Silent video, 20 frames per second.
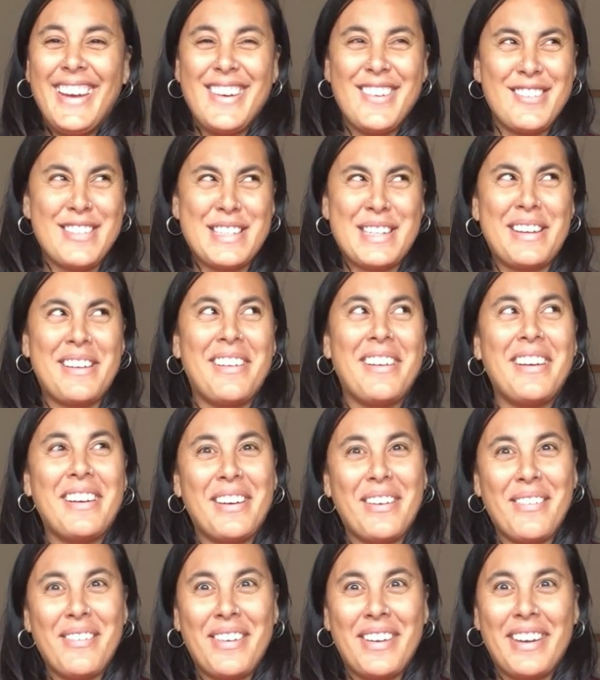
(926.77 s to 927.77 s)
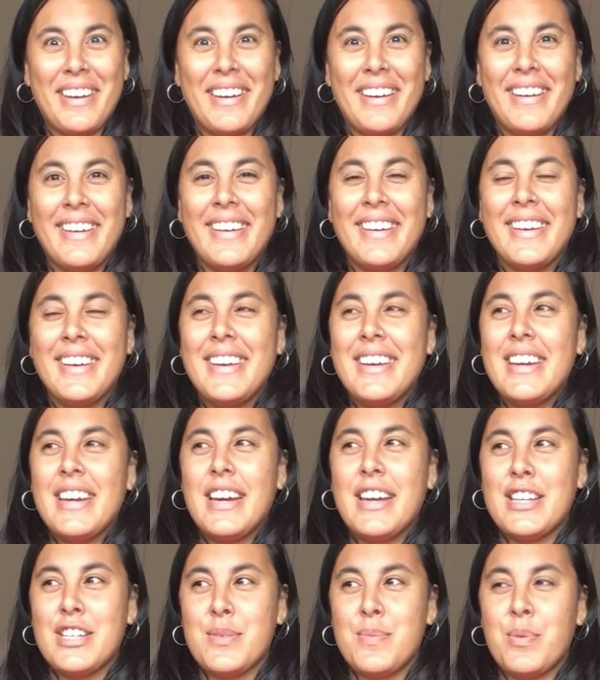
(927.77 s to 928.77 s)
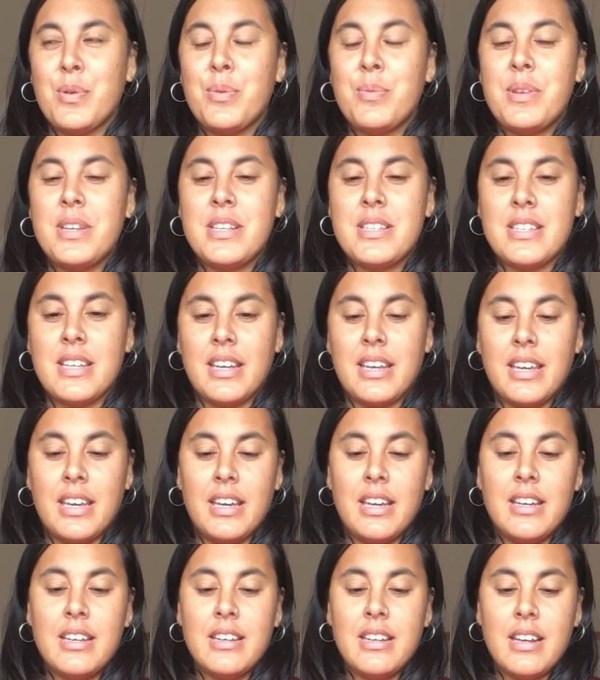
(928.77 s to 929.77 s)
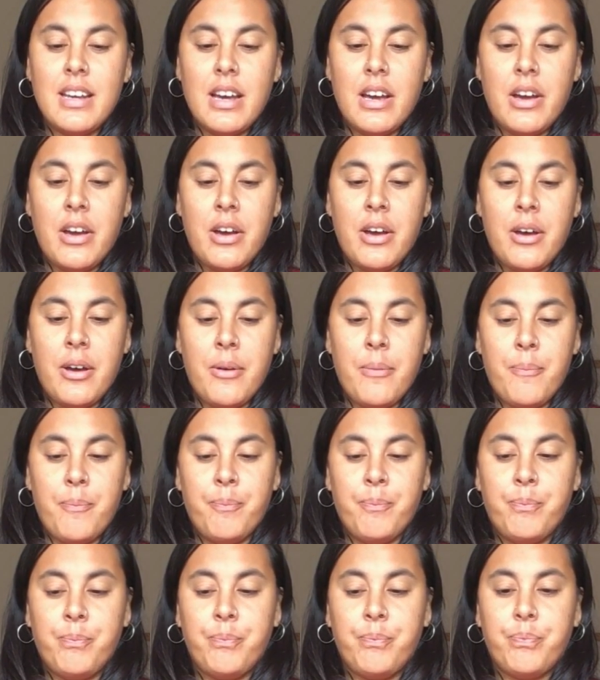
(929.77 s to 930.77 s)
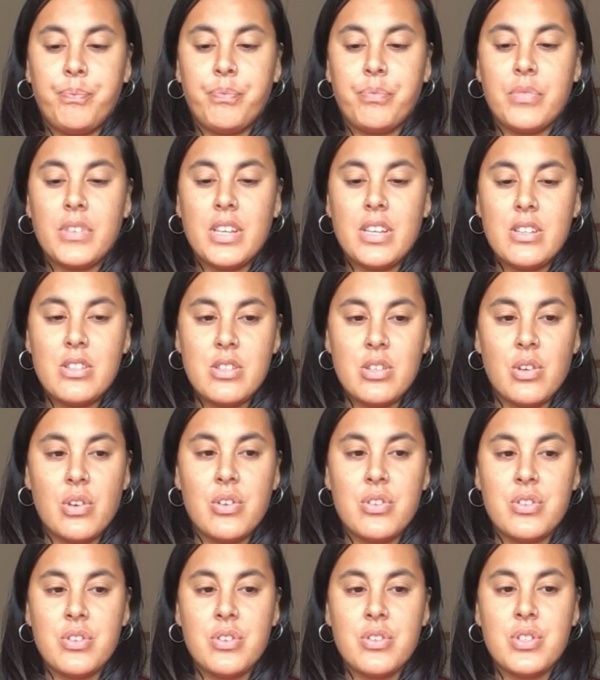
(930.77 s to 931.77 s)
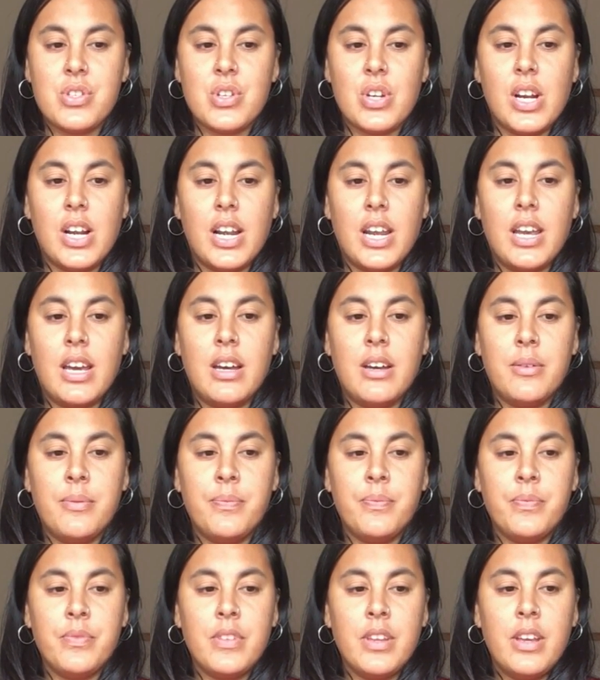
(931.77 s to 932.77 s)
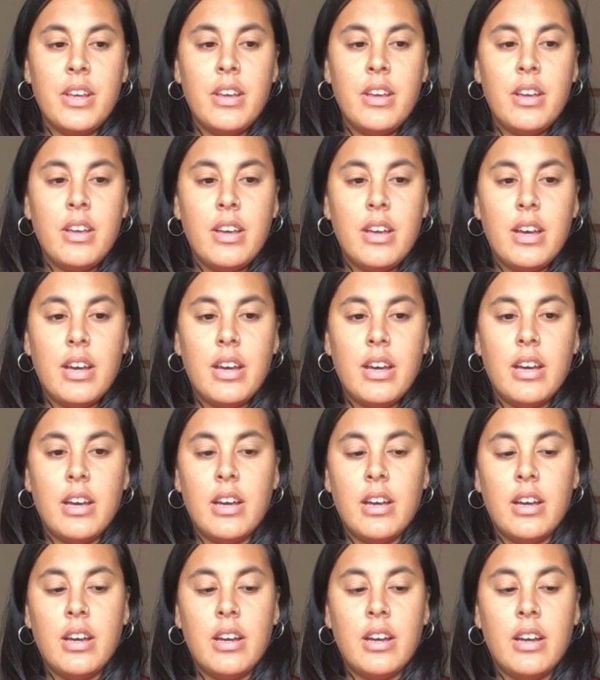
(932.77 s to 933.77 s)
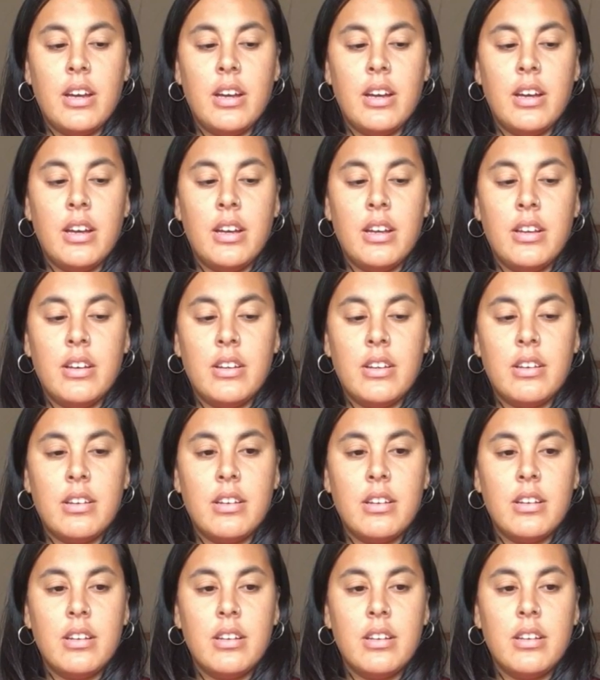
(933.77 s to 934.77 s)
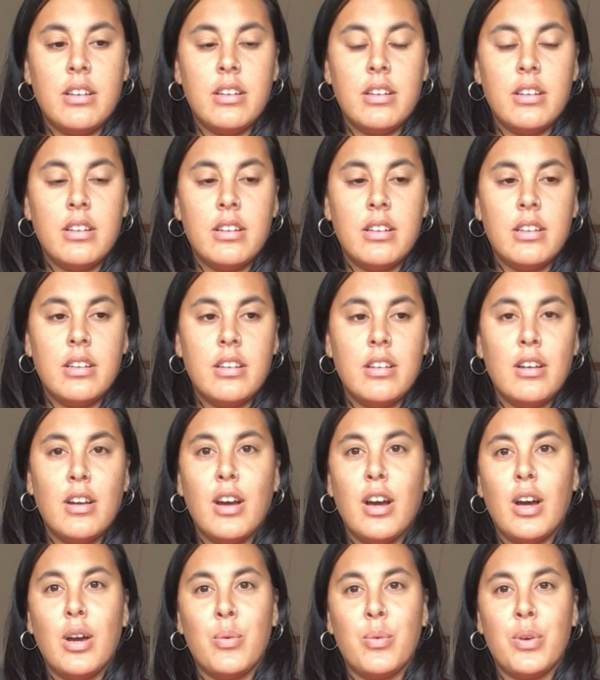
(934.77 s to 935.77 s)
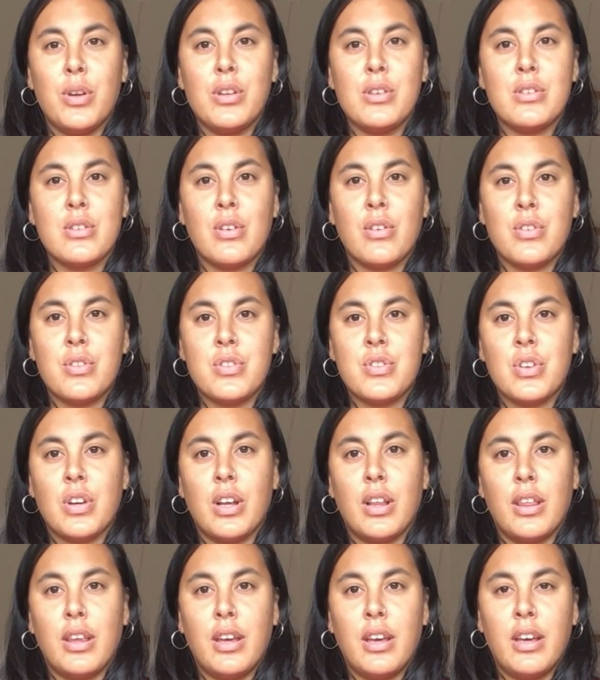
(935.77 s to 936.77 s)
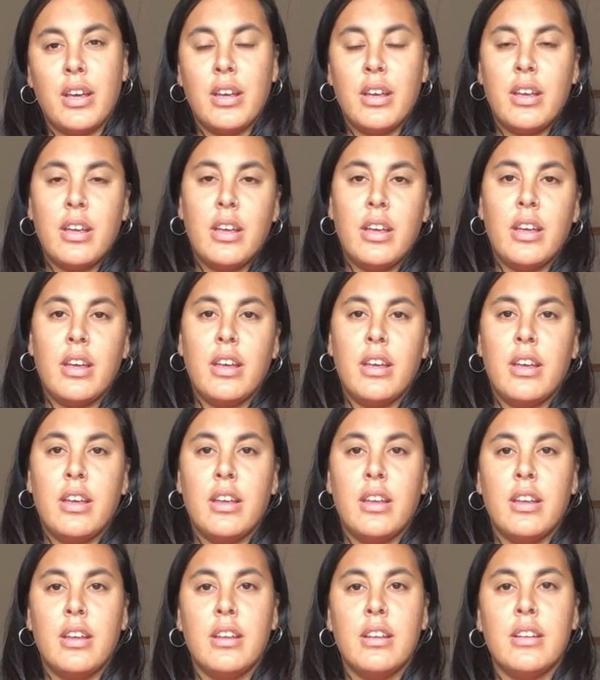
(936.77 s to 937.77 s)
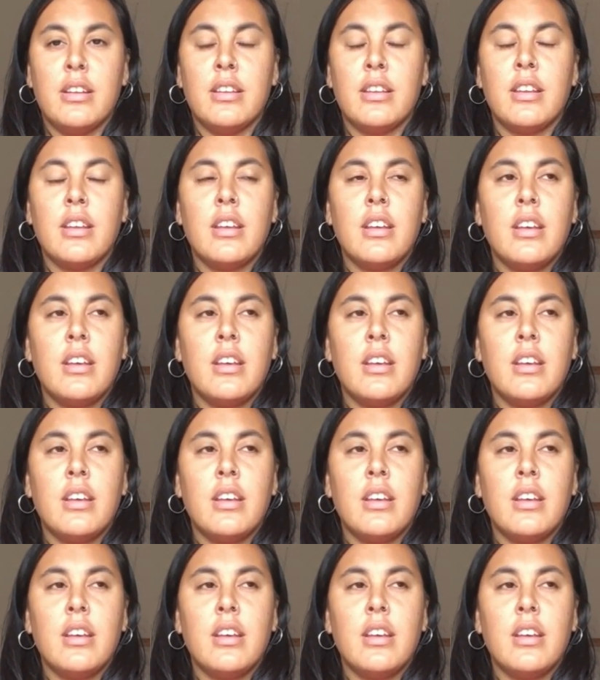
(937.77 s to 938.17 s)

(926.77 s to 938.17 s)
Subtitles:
I was kind of like, okay. And she bought me a ticket to go to Australia. And I went to Australia, and